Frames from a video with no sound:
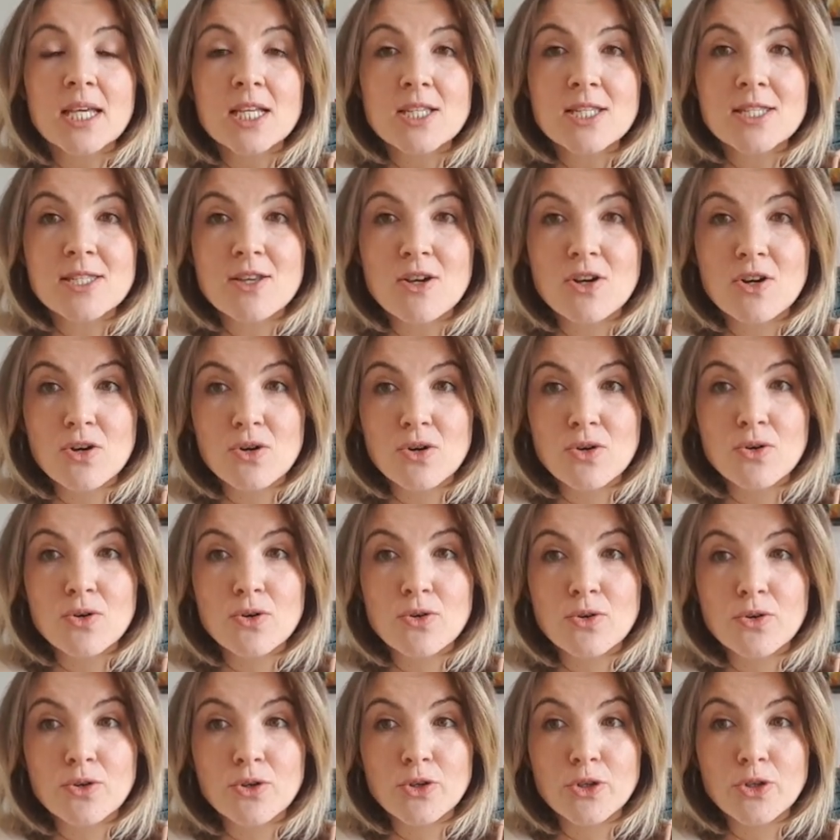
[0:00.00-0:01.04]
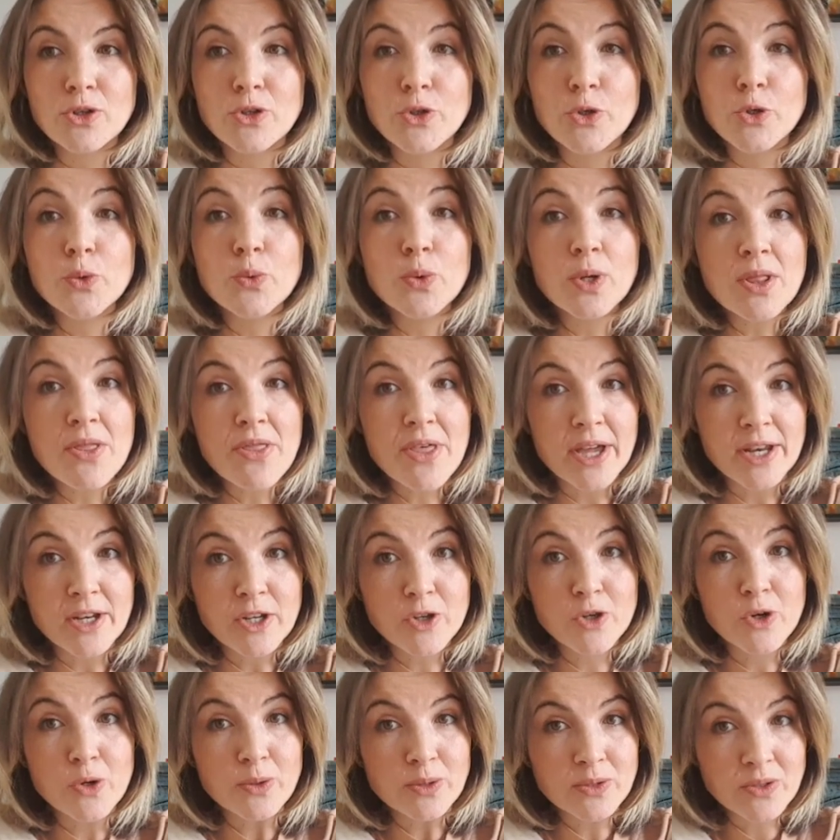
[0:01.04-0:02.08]
So you will
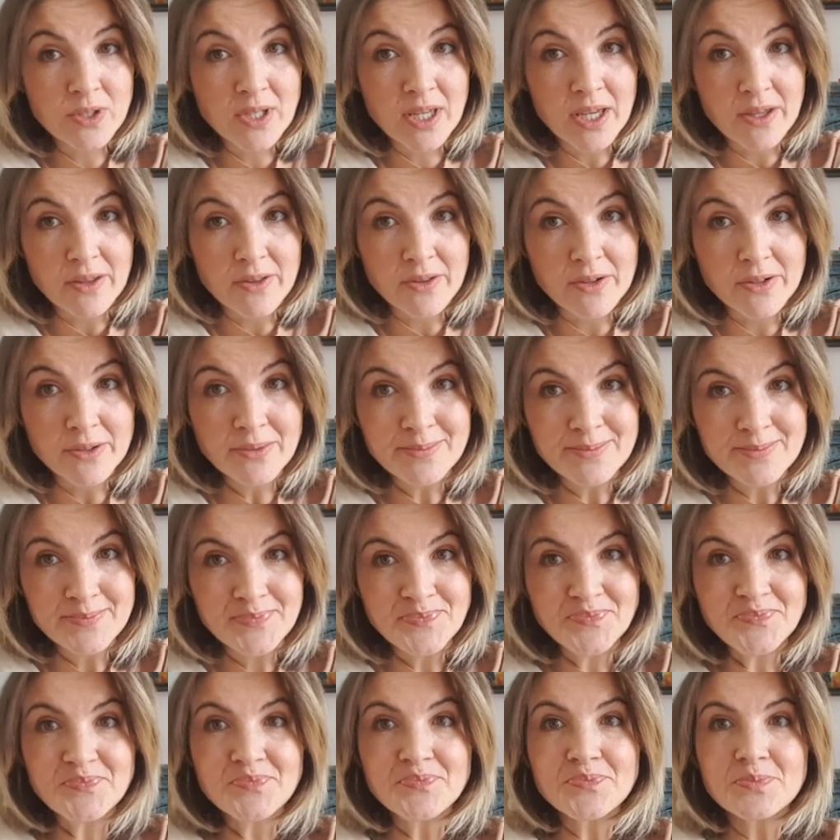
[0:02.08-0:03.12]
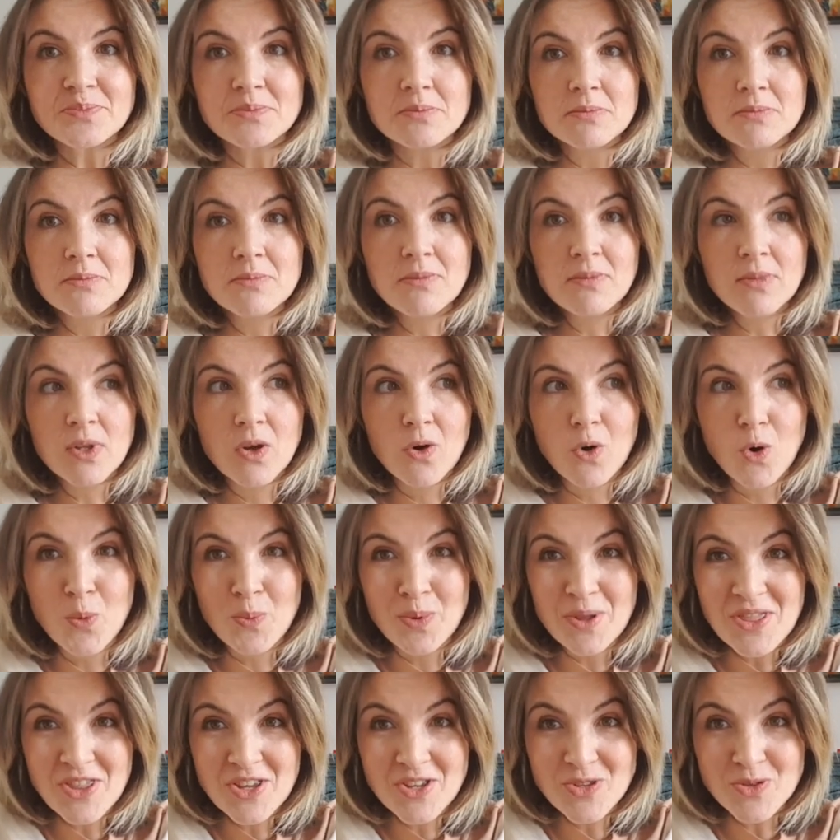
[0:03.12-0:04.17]
then go together,
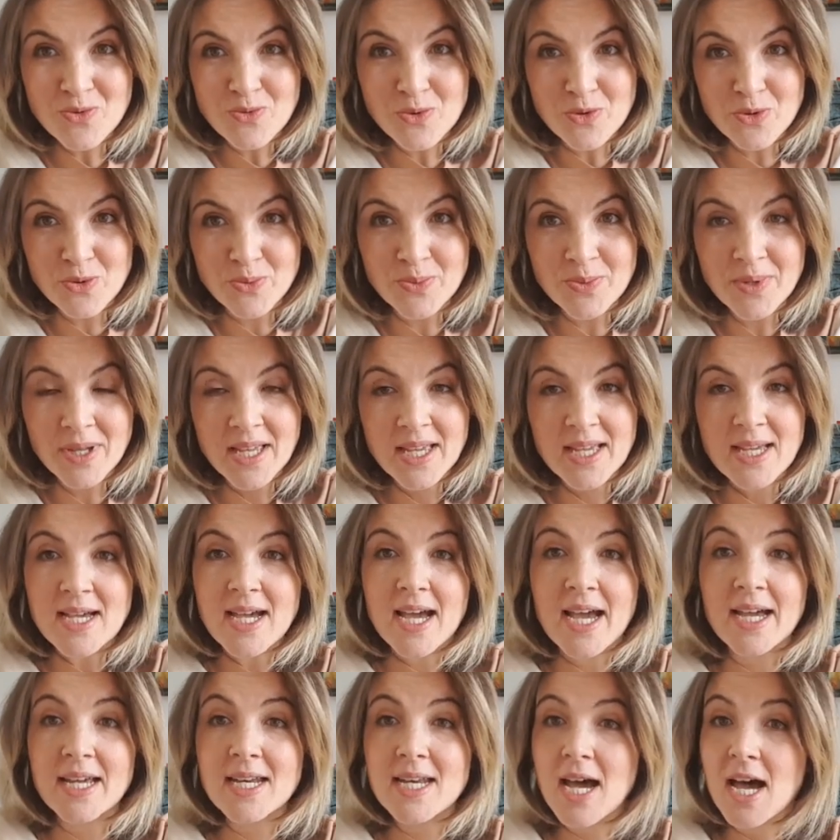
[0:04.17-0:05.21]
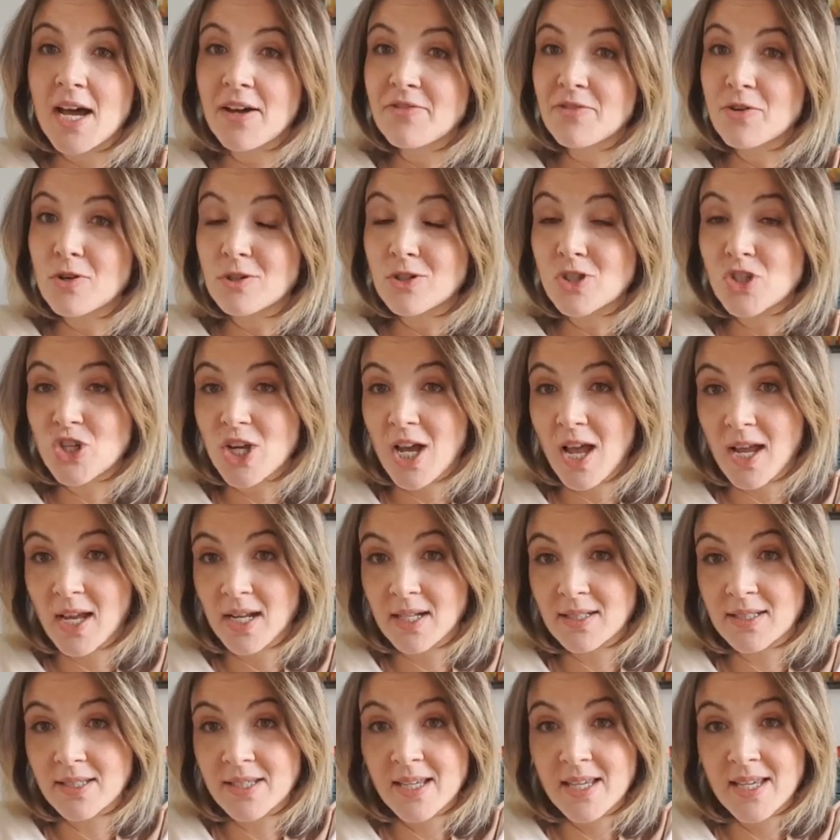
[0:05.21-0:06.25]
open this room, and have your
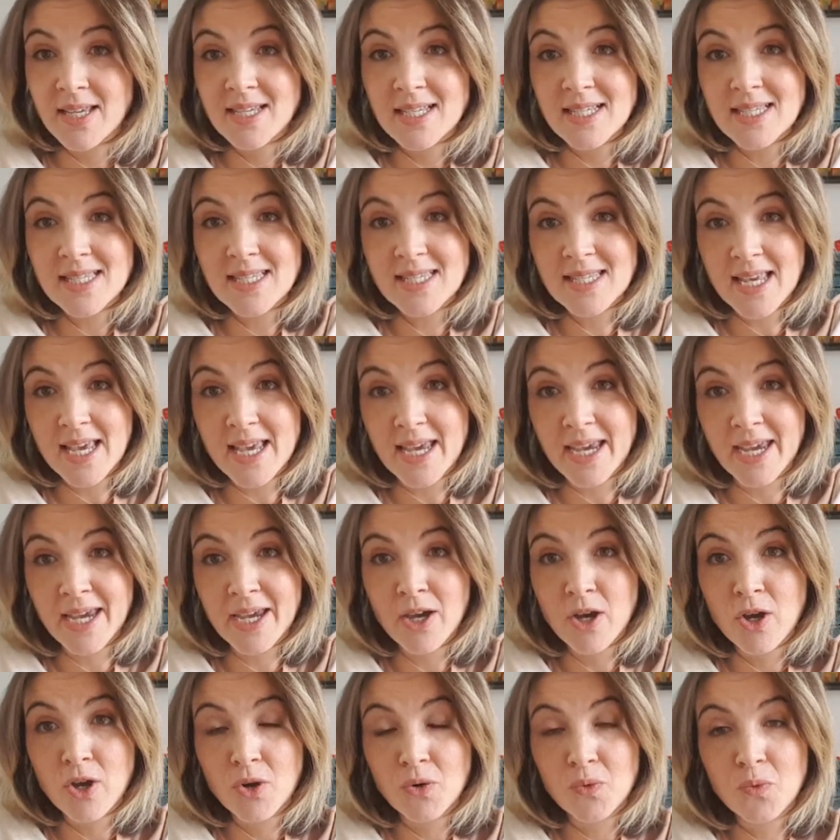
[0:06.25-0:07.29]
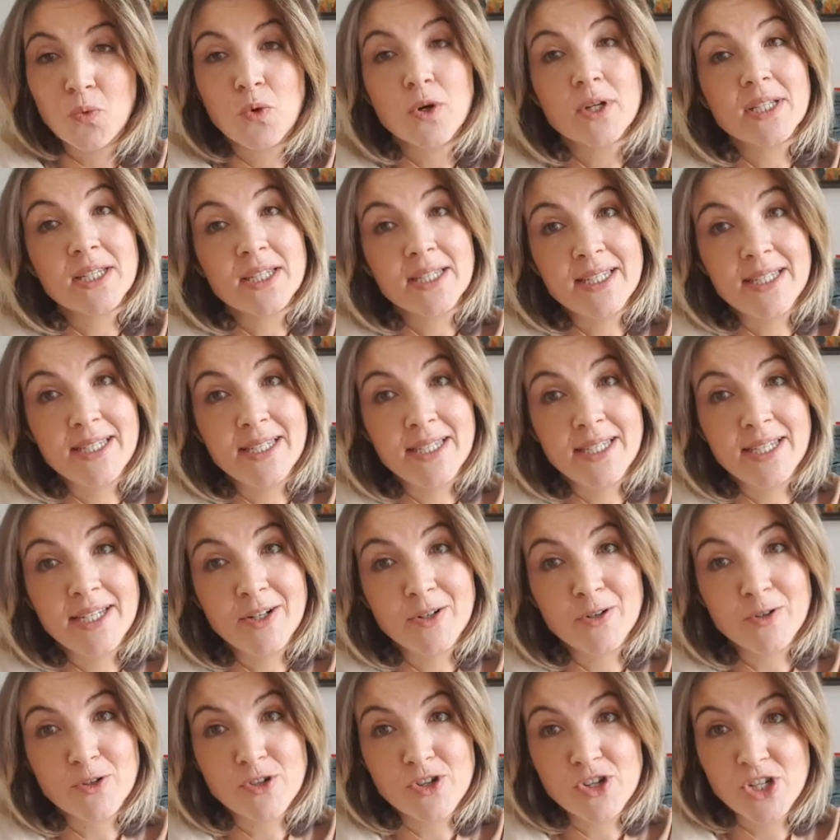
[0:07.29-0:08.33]
child say what he
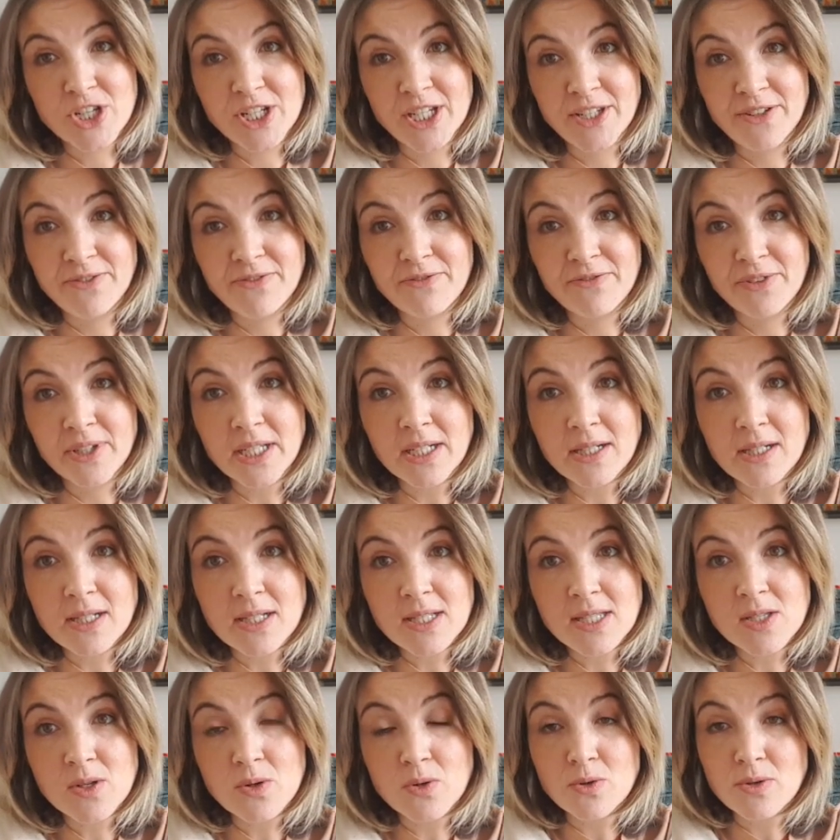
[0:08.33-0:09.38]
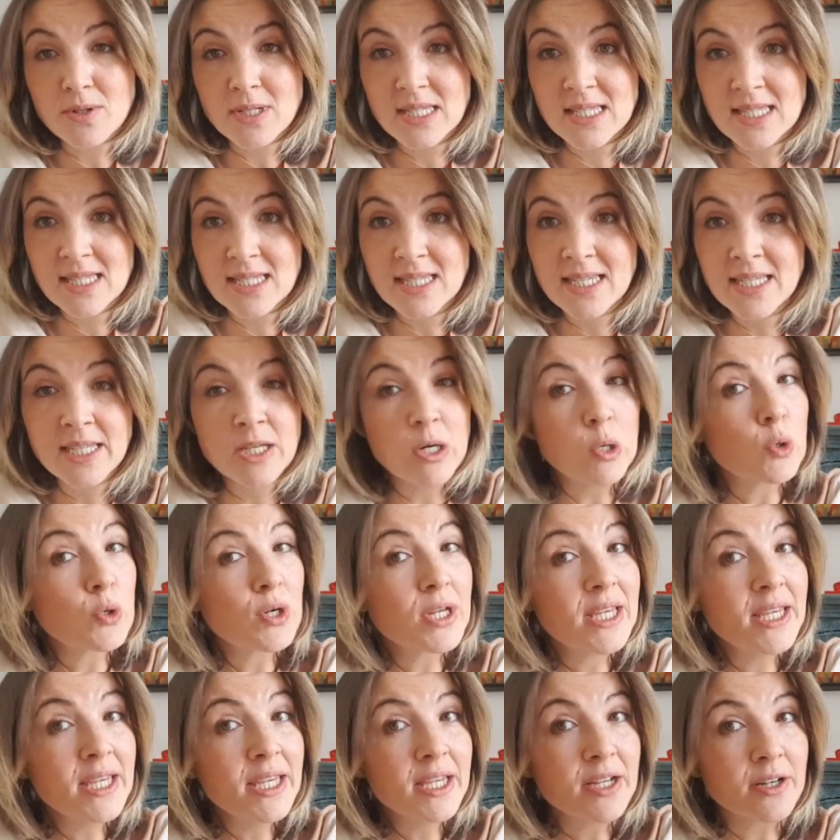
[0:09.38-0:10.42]
or she feels or see or
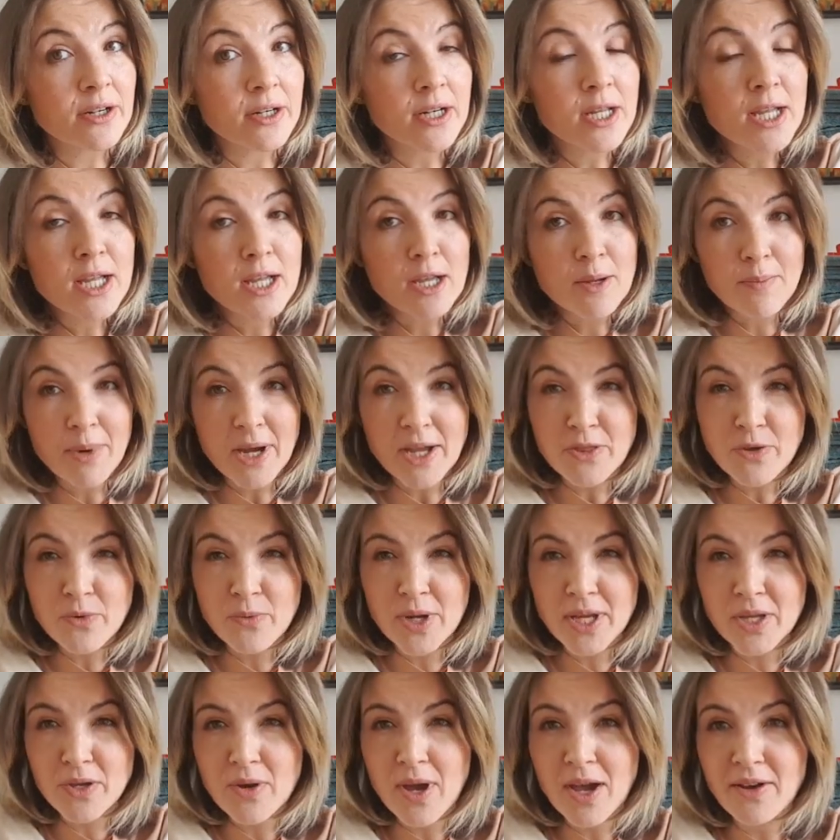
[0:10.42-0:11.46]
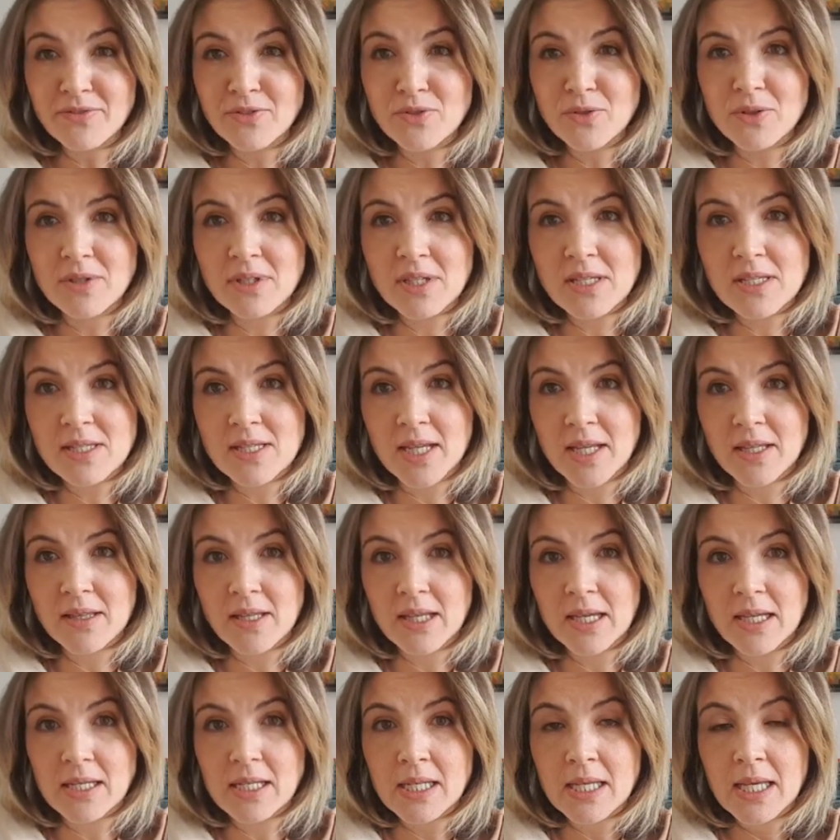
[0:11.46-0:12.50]
hear. By the way, you have to understand
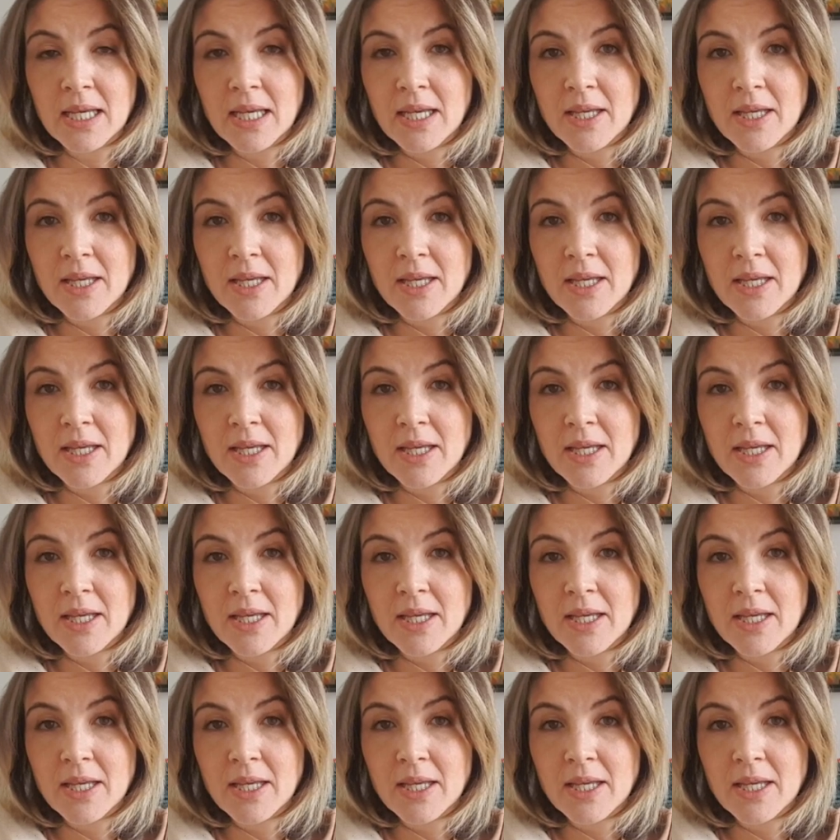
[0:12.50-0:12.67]
that